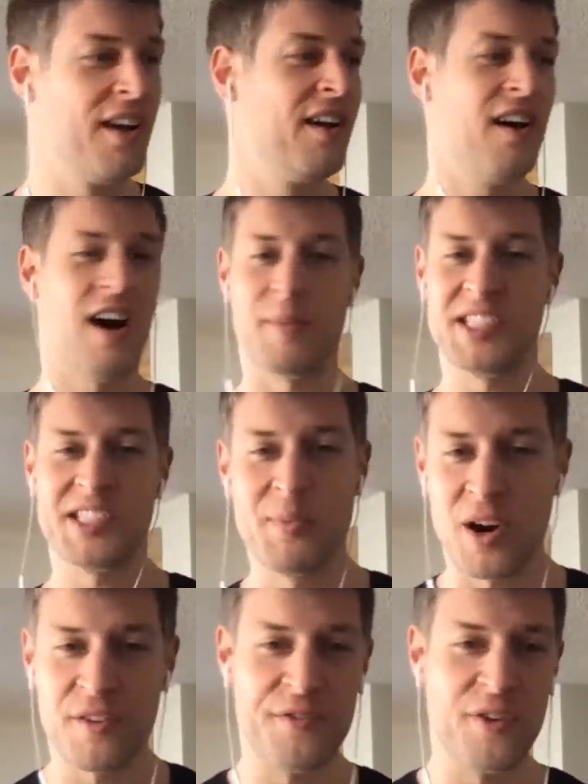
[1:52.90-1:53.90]
on my
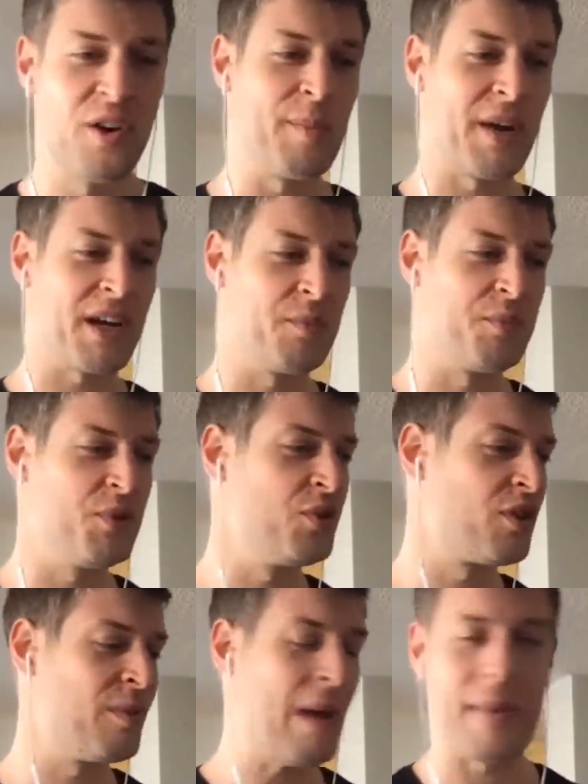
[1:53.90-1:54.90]
smartphone, on my
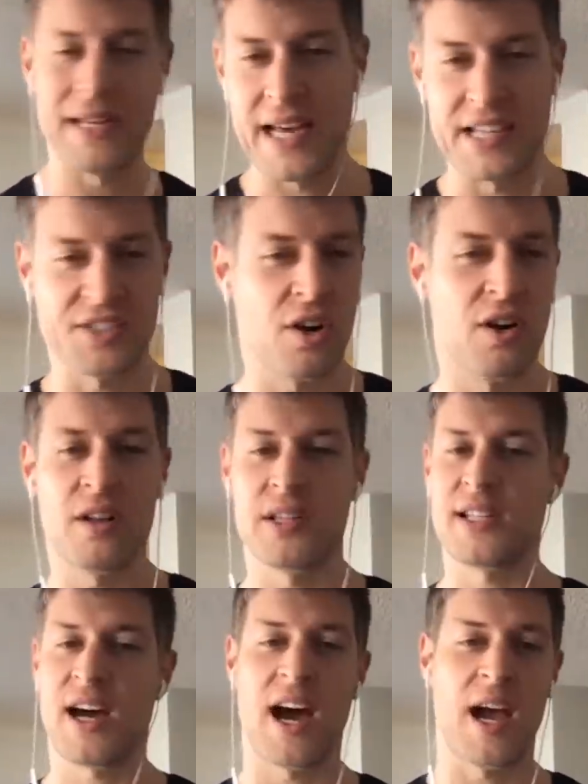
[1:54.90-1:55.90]
computer. I'm at my desk all the
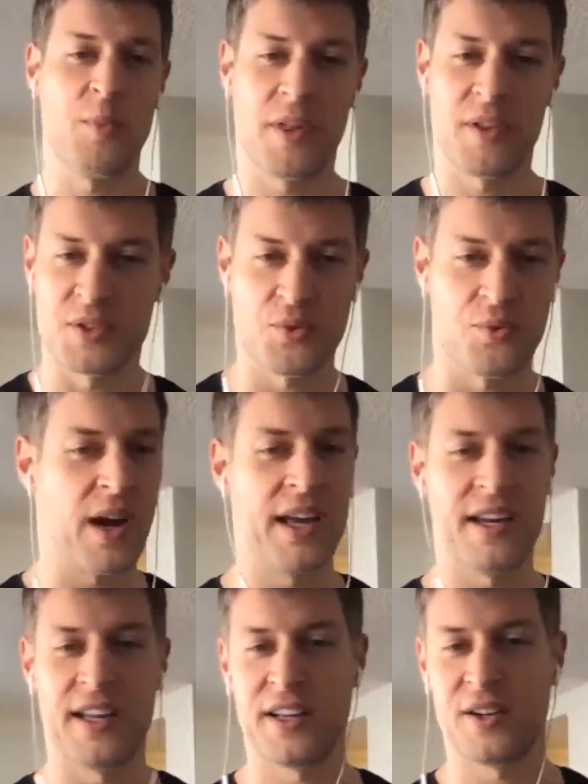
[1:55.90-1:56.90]
time, whether it's
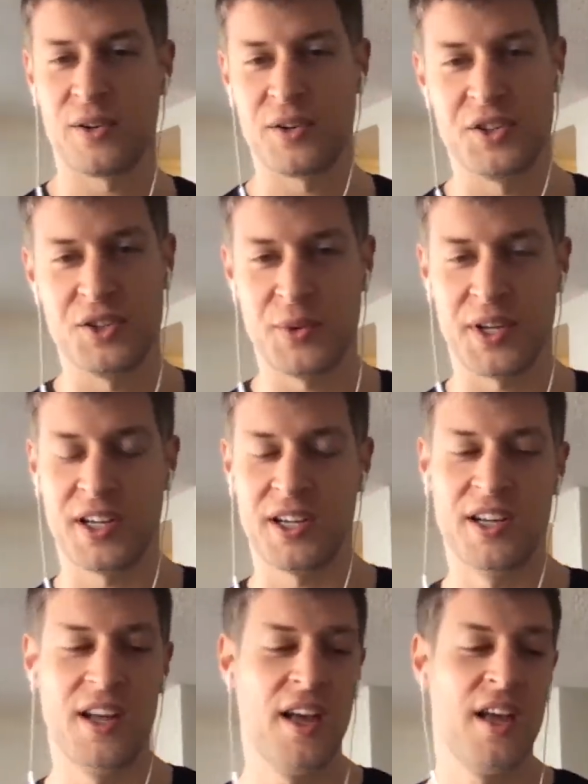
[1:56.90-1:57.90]
writing or doing a,
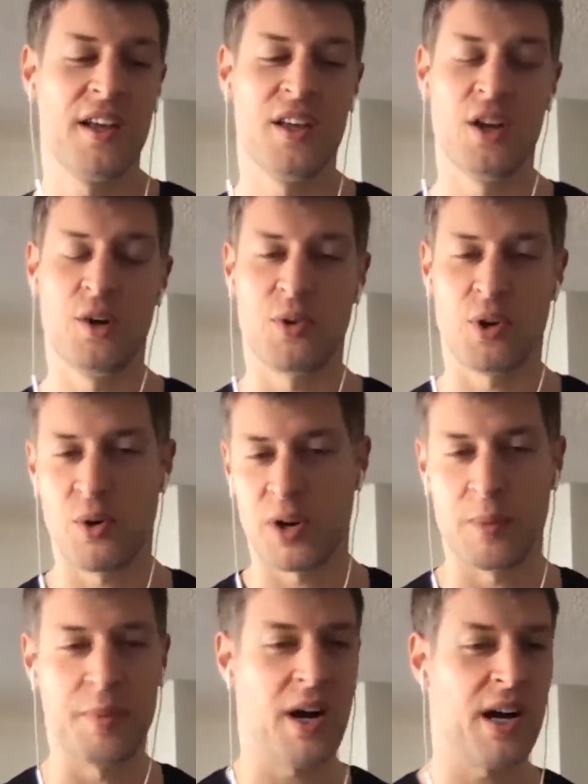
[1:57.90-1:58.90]
you know, recording
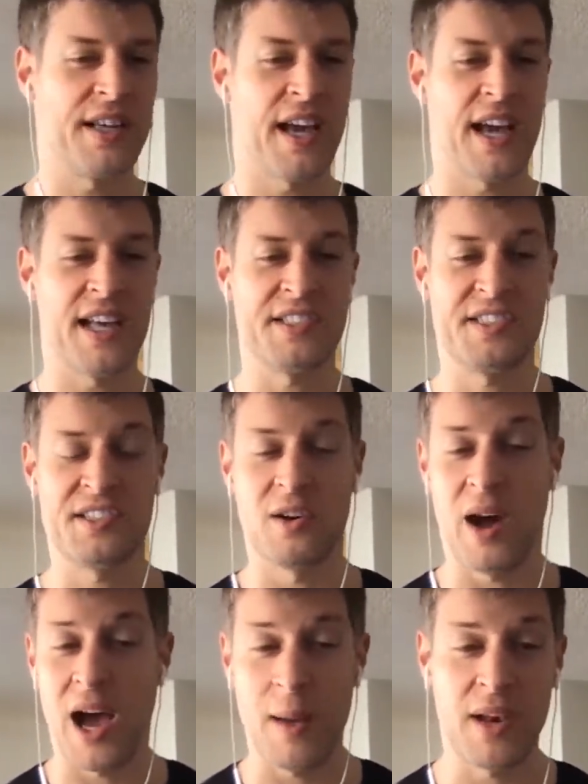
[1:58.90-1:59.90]
a podcast. So
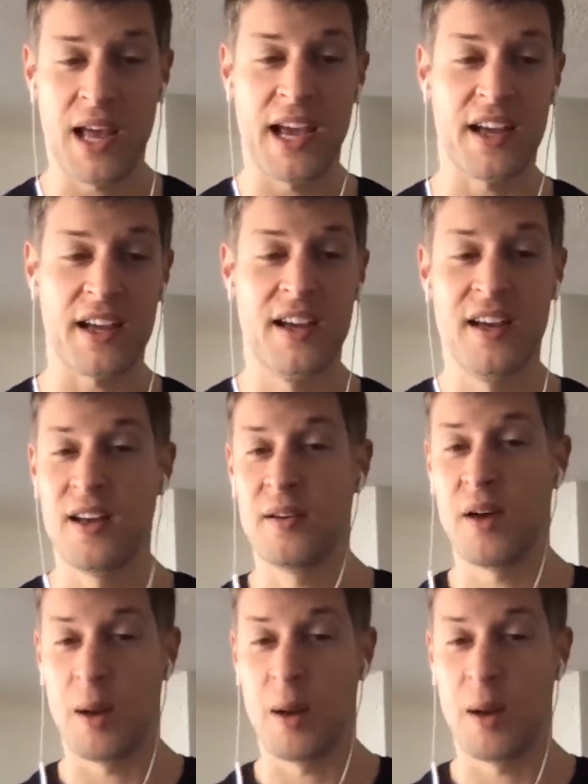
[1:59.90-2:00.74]
I'm like, I'm